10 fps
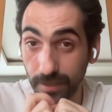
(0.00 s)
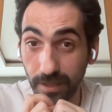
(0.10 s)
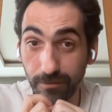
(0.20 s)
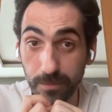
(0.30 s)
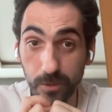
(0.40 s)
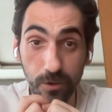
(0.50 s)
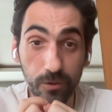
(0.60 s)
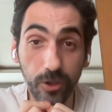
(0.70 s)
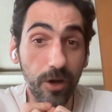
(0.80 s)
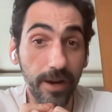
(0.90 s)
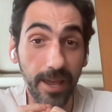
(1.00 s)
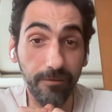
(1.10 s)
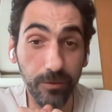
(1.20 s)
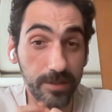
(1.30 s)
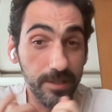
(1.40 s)
DevOps. So you don't
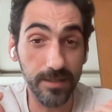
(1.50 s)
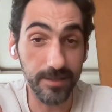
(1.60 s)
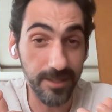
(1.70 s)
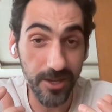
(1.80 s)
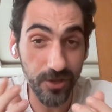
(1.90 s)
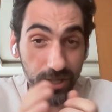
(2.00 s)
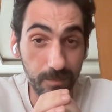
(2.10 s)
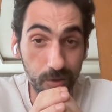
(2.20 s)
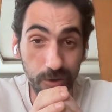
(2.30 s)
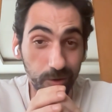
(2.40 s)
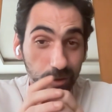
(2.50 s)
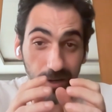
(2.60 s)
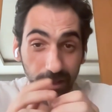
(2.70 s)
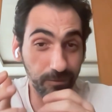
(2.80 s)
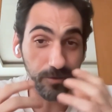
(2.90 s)
have to use SSH anymore. You
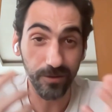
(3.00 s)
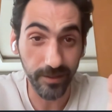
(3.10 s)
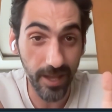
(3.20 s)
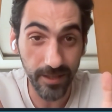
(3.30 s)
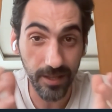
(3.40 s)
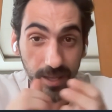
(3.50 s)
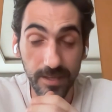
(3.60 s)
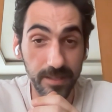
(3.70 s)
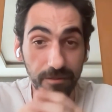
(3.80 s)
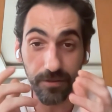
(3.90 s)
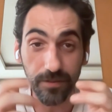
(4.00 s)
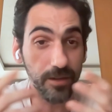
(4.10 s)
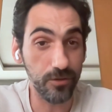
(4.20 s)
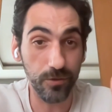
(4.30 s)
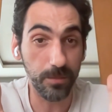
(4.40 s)
don't have to rotate keys.
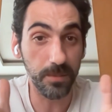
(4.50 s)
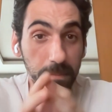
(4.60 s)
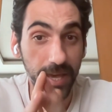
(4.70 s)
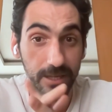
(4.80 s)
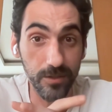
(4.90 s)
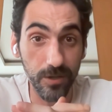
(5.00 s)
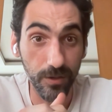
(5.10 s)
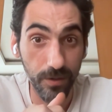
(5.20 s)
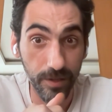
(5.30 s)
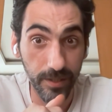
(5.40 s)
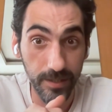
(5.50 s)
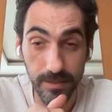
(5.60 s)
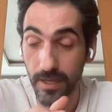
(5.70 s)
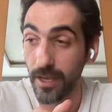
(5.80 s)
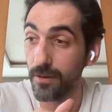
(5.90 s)
Everything should be based on
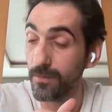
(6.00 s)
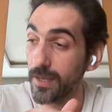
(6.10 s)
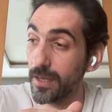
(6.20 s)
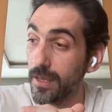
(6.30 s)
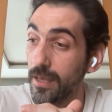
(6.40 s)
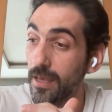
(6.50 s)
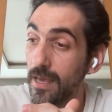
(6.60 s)
OEDC. And we